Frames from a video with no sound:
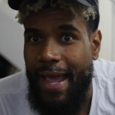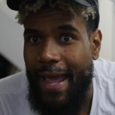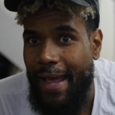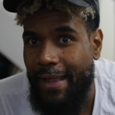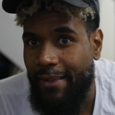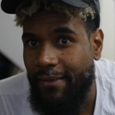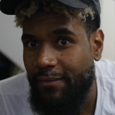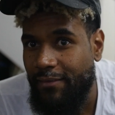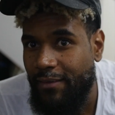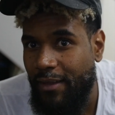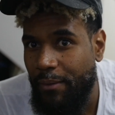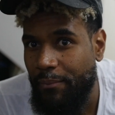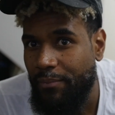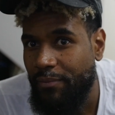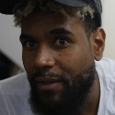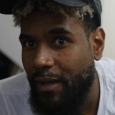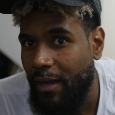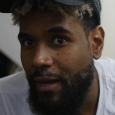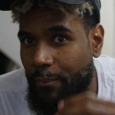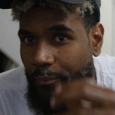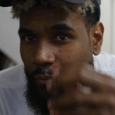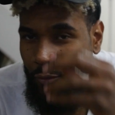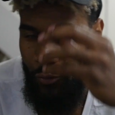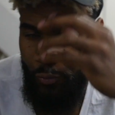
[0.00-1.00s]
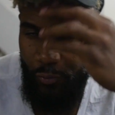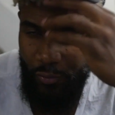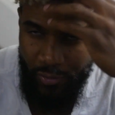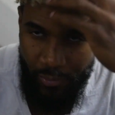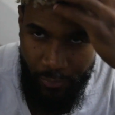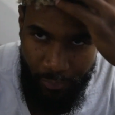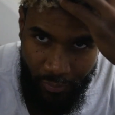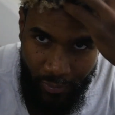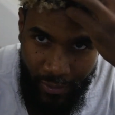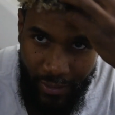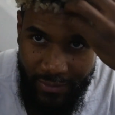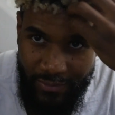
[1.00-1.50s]
At the same time, during the
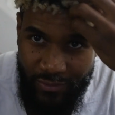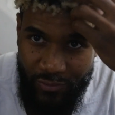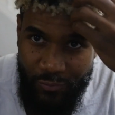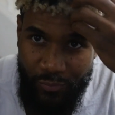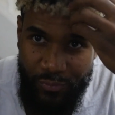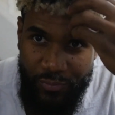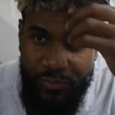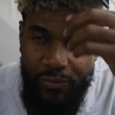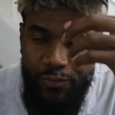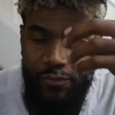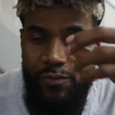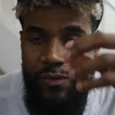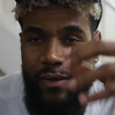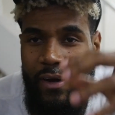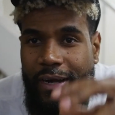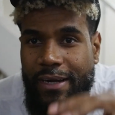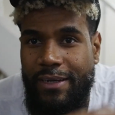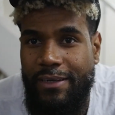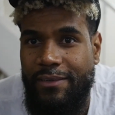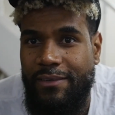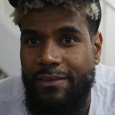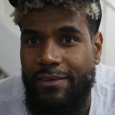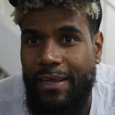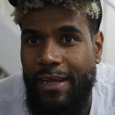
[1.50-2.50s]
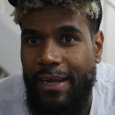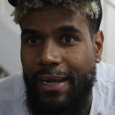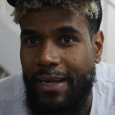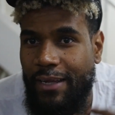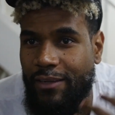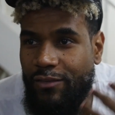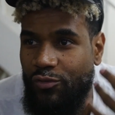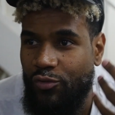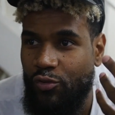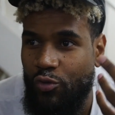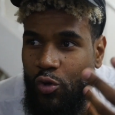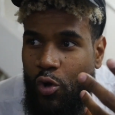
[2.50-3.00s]
process, what you find is that
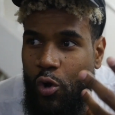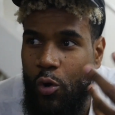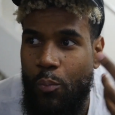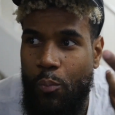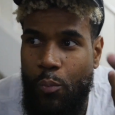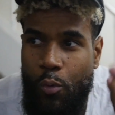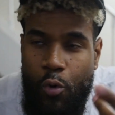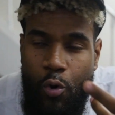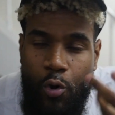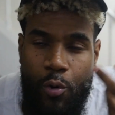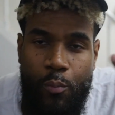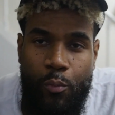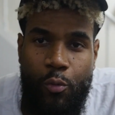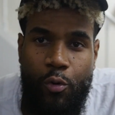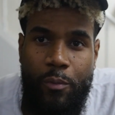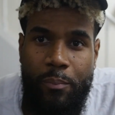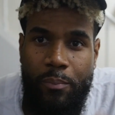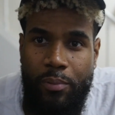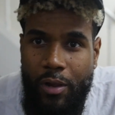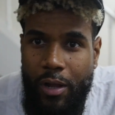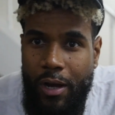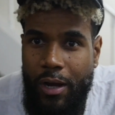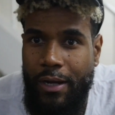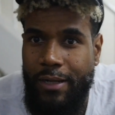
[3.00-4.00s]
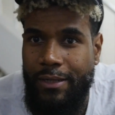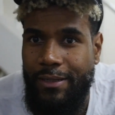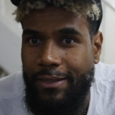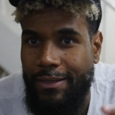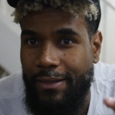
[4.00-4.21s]
as you go more and more blonde,